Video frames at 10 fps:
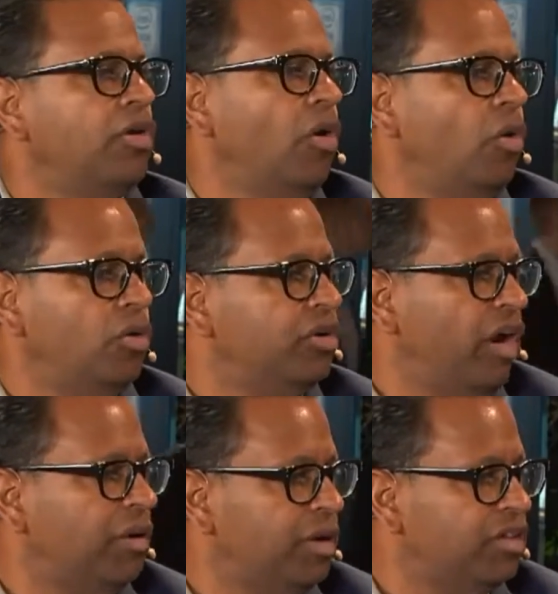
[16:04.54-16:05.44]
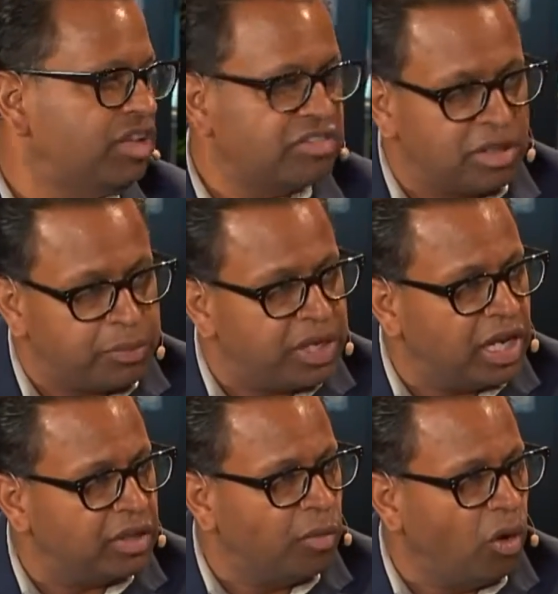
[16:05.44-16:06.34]
your old grandmother's SAP
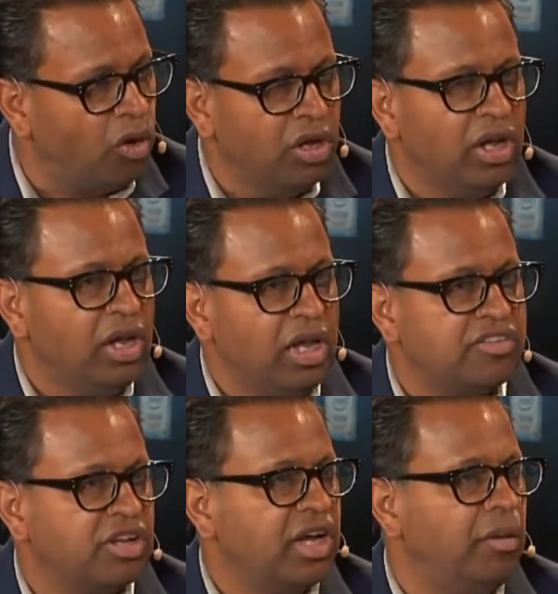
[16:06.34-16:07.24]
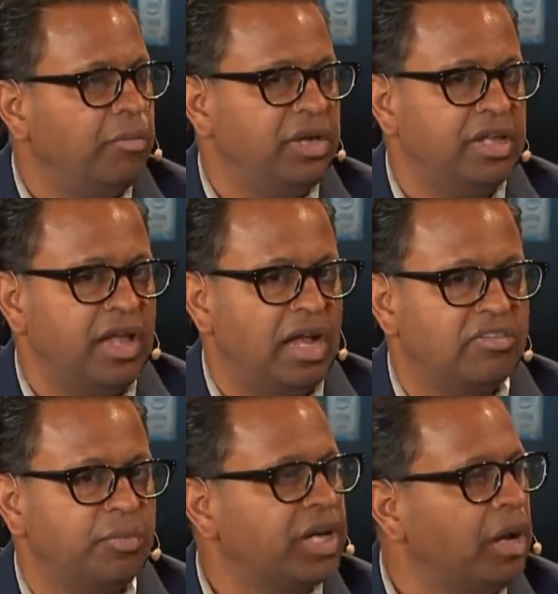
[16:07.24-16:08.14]
anymore. It's a company
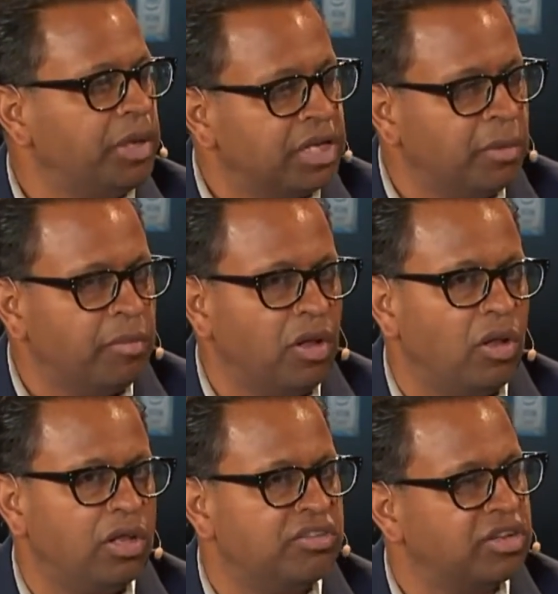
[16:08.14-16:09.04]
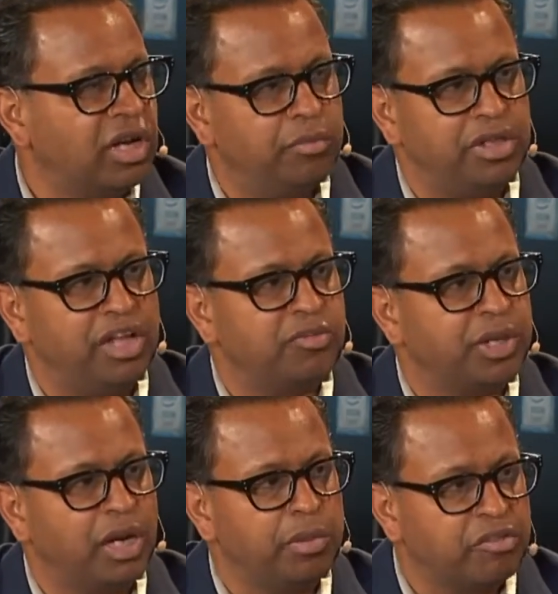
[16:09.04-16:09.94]
that's becoming nimble. It's a company that's
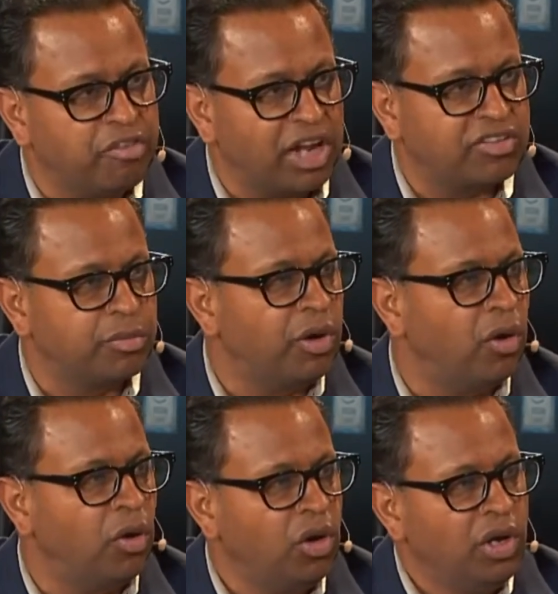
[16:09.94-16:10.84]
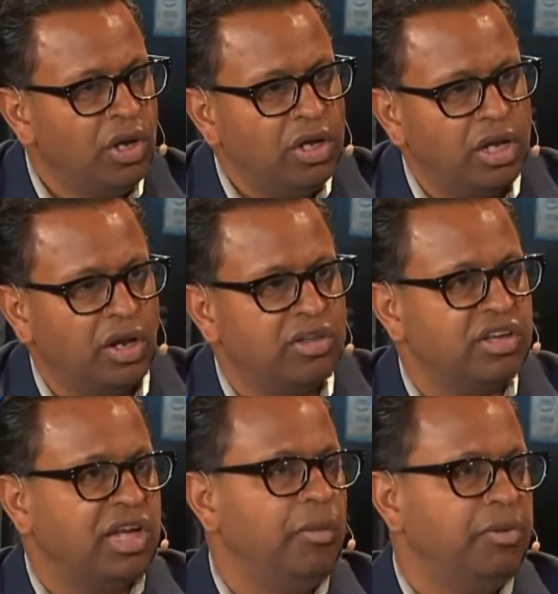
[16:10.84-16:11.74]
becoming flexible. You know, it's
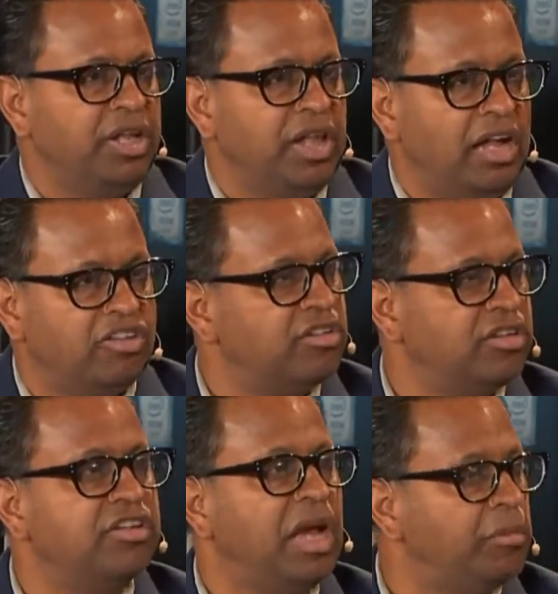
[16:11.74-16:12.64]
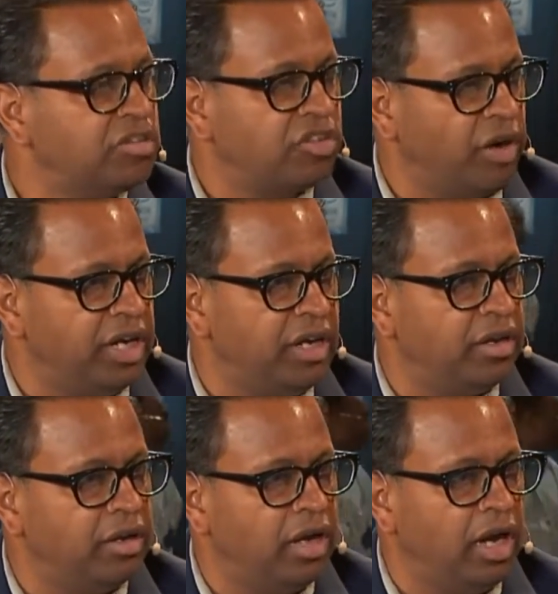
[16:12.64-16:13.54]
a company that's
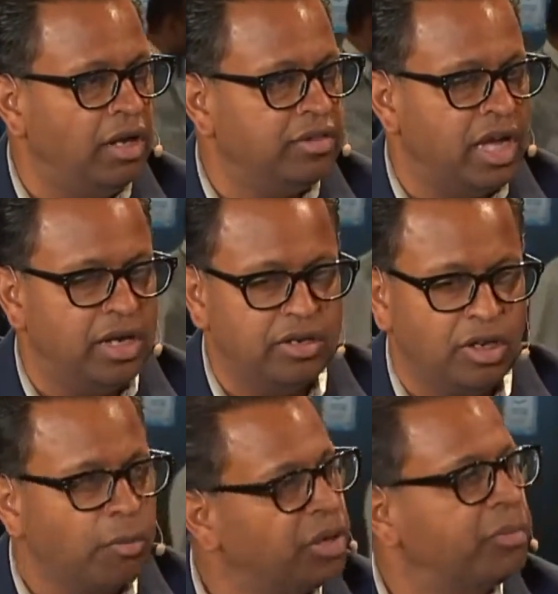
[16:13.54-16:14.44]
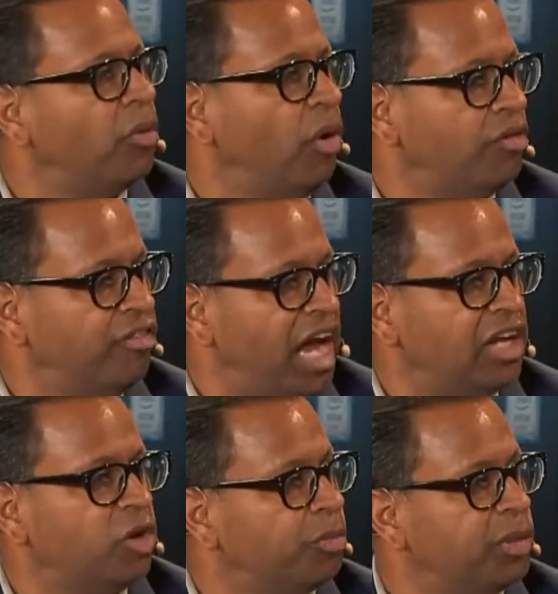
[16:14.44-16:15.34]
demonstrating uh, that, you know, people want
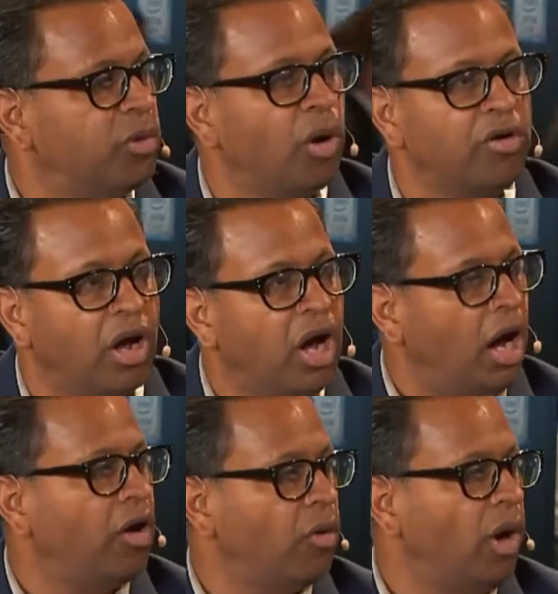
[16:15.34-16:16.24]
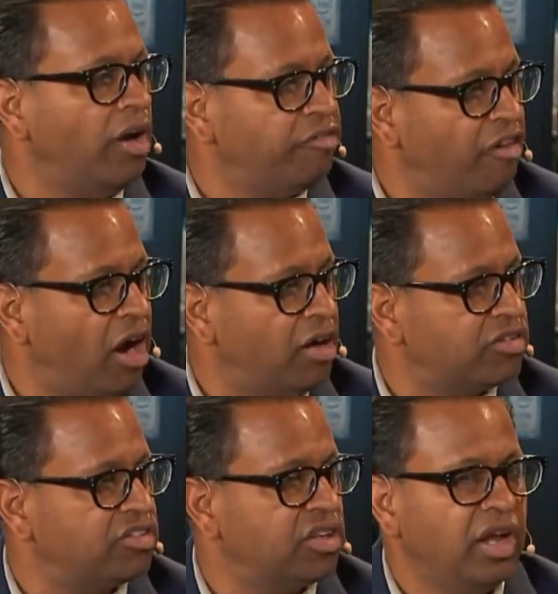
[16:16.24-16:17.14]
value, people want ROI
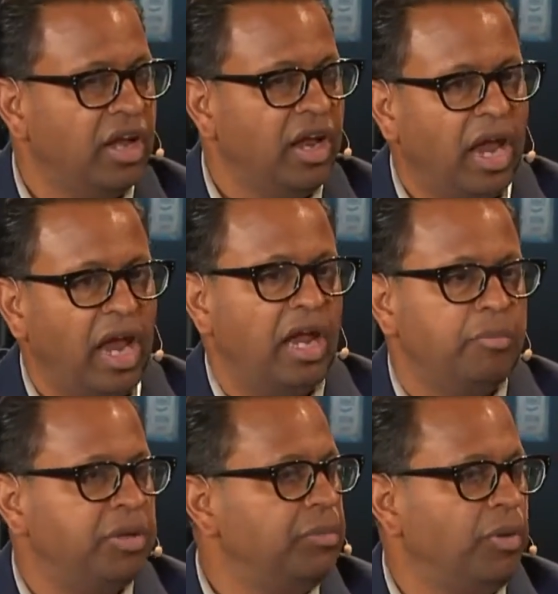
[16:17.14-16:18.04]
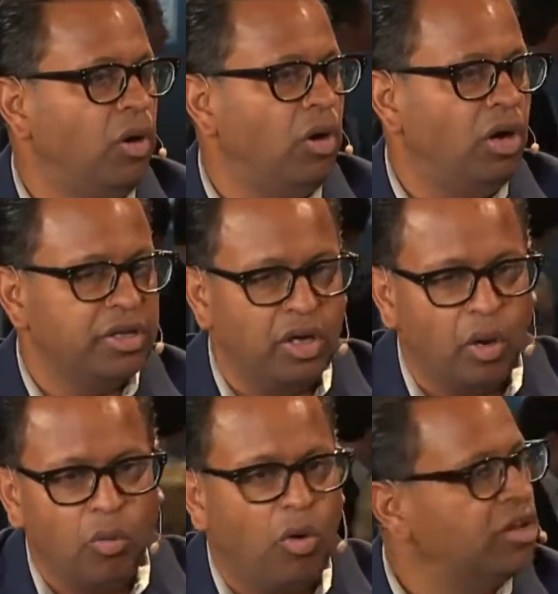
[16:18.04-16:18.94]
fast, and people, you
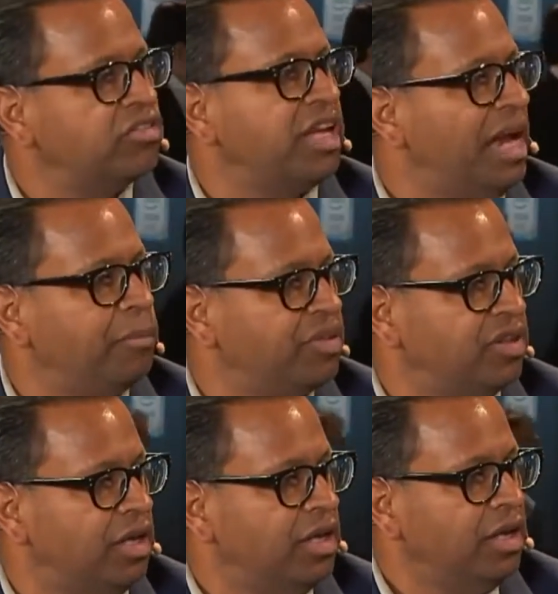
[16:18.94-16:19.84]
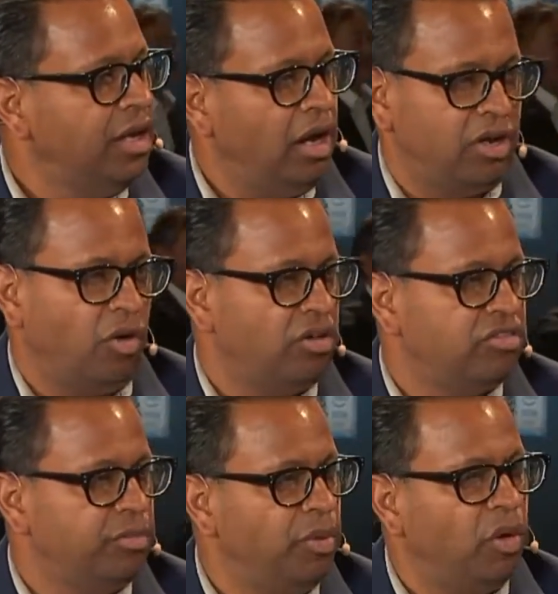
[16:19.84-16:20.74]
know, want to see empathy
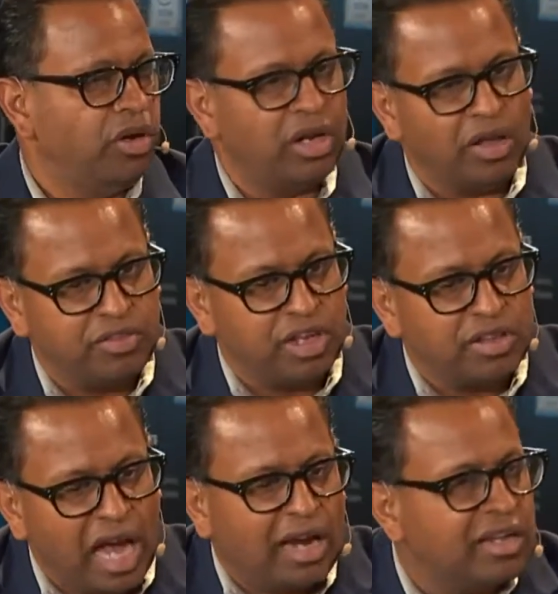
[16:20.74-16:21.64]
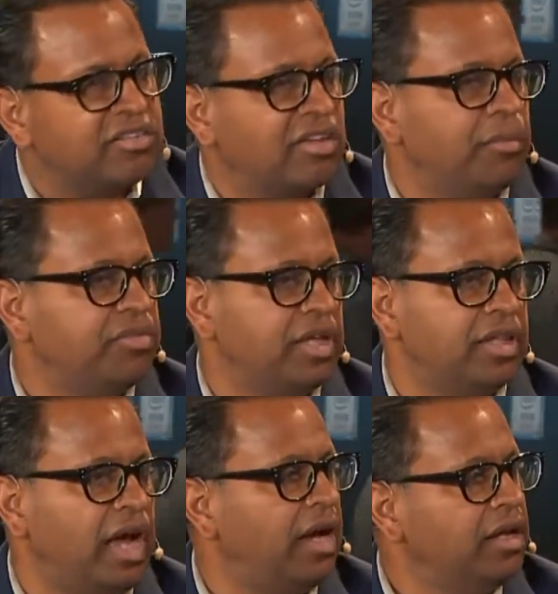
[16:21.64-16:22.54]
across the board. And sure. I think that is
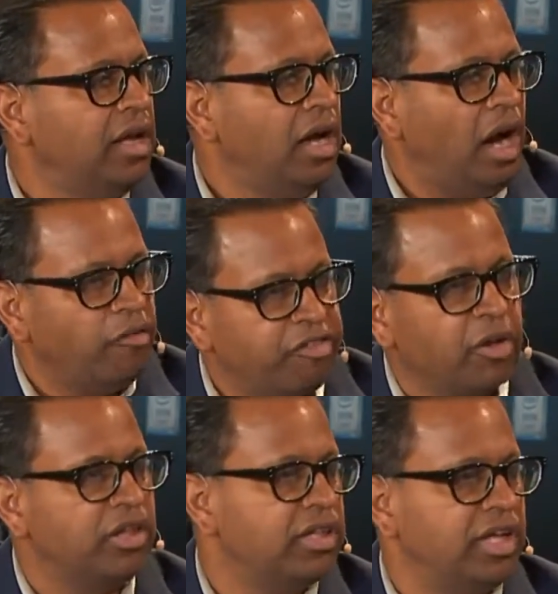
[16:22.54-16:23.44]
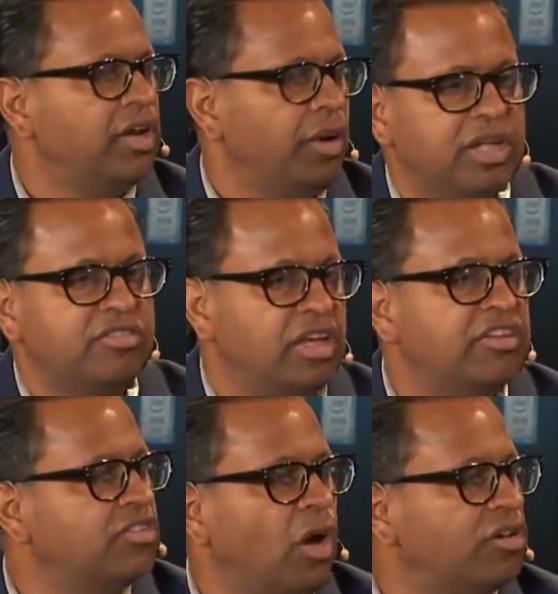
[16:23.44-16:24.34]
something that I feel that, you know, it's,
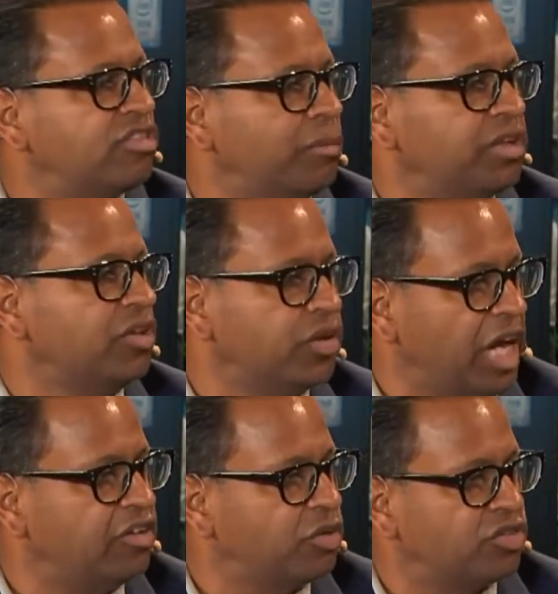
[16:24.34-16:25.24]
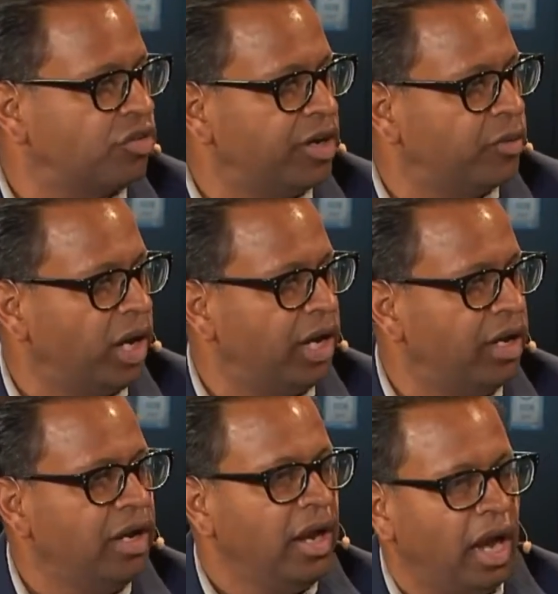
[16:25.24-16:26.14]
it's not something you get to straight
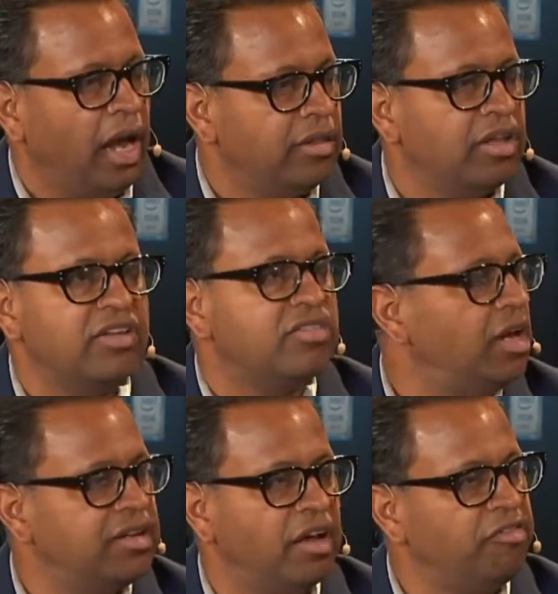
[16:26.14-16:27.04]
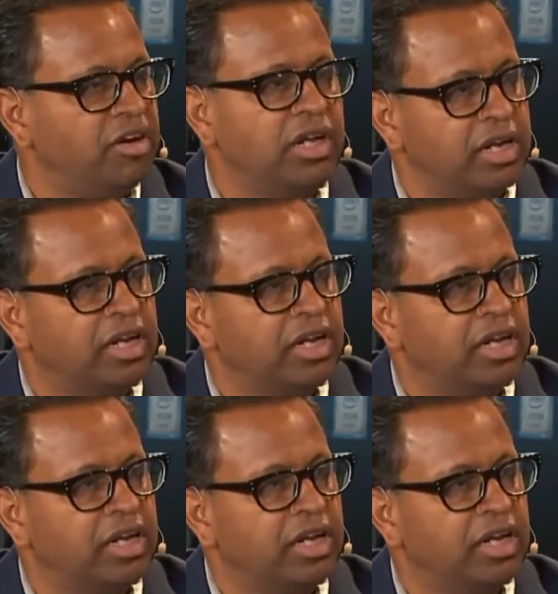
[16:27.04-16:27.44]
away, and there's definitely an